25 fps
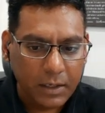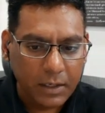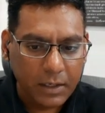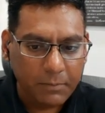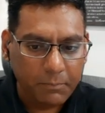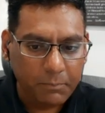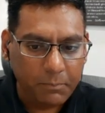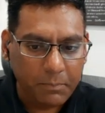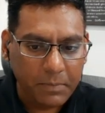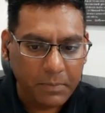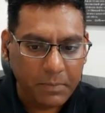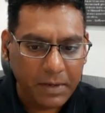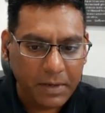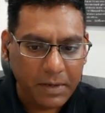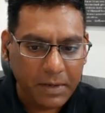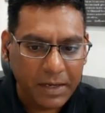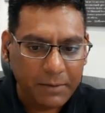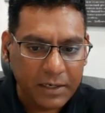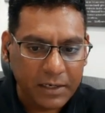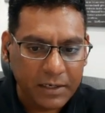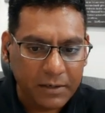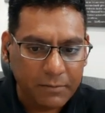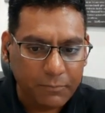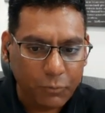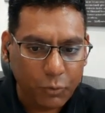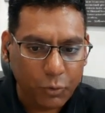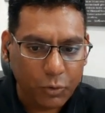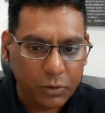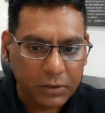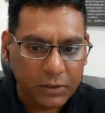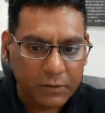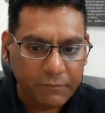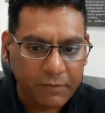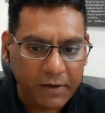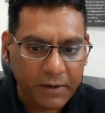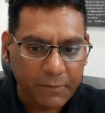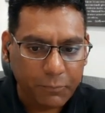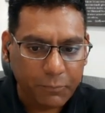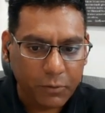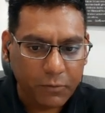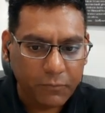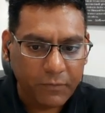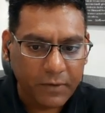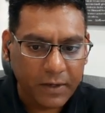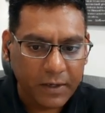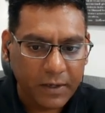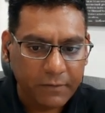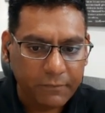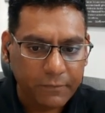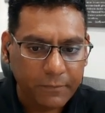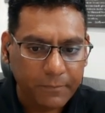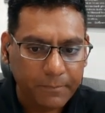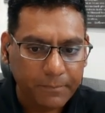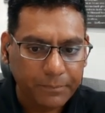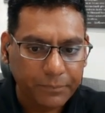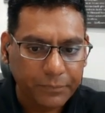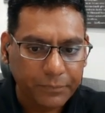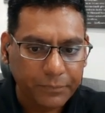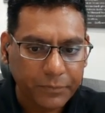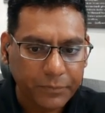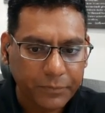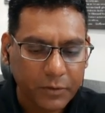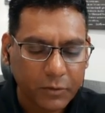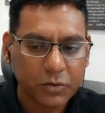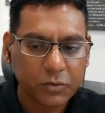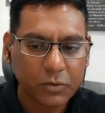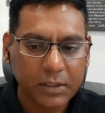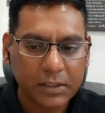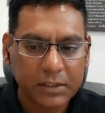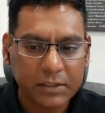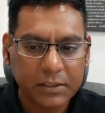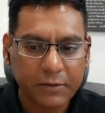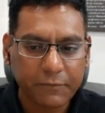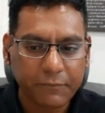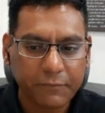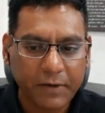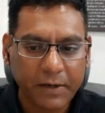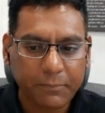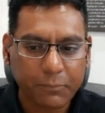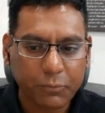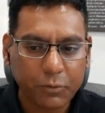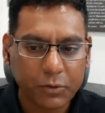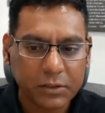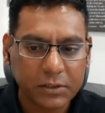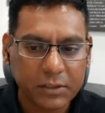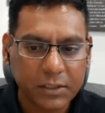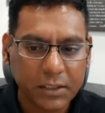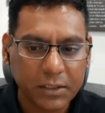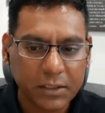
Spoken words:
maybe a little more than 5.5. Okay, so let's say 5.6.